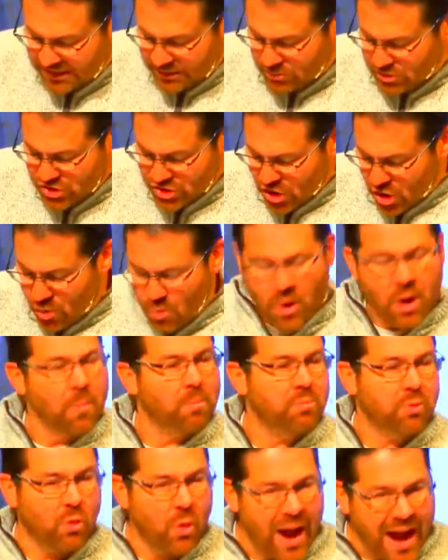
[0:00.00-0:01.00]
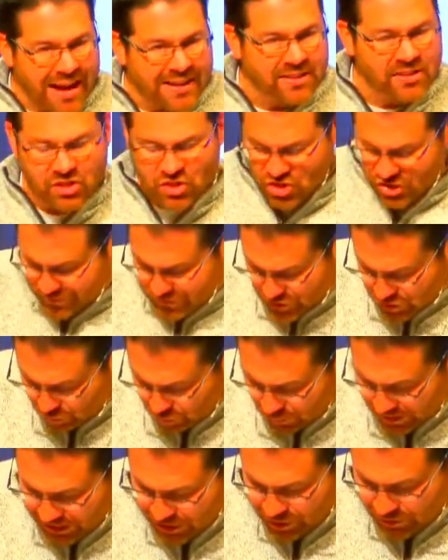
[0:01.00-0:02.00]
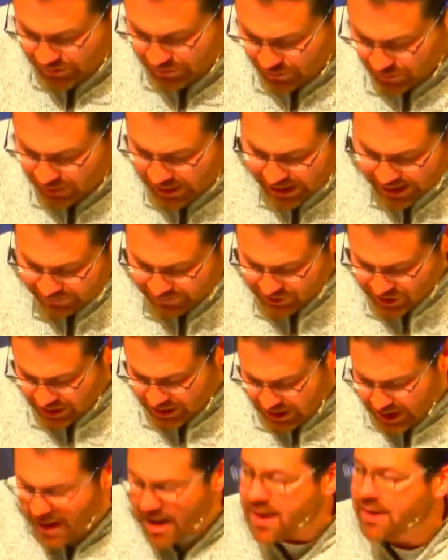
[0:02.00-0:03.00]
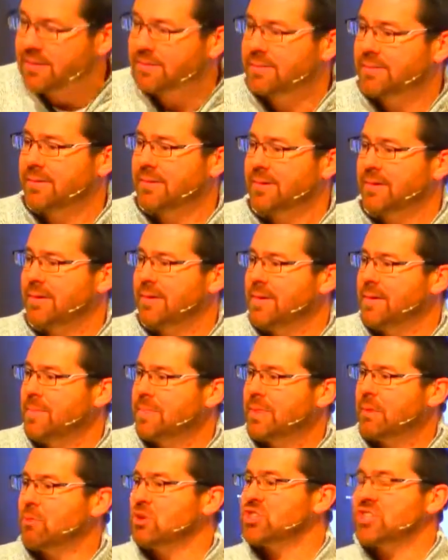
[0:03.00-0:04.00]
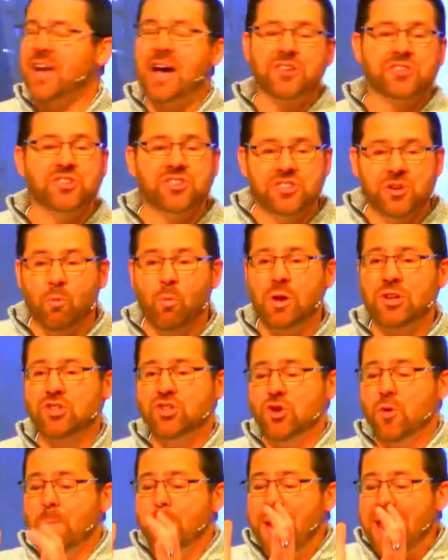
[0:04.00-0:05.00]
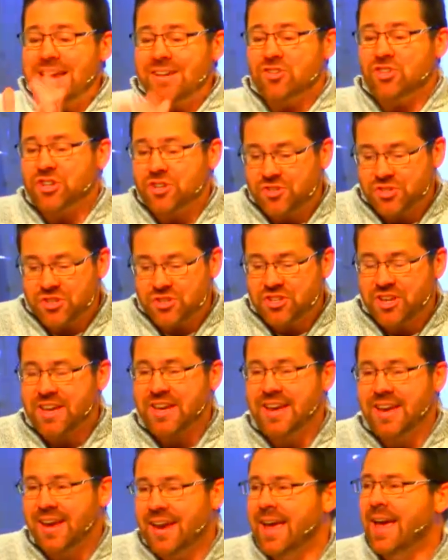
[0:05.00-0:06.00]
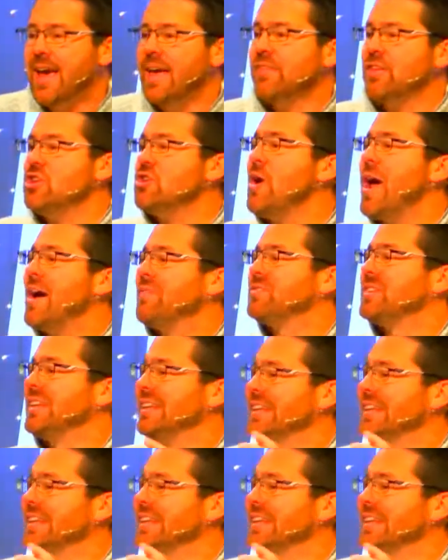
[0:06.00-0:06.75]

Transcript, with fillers: There was no practice of surrender in their life to God which tells us that once you make Jesus king, then you have to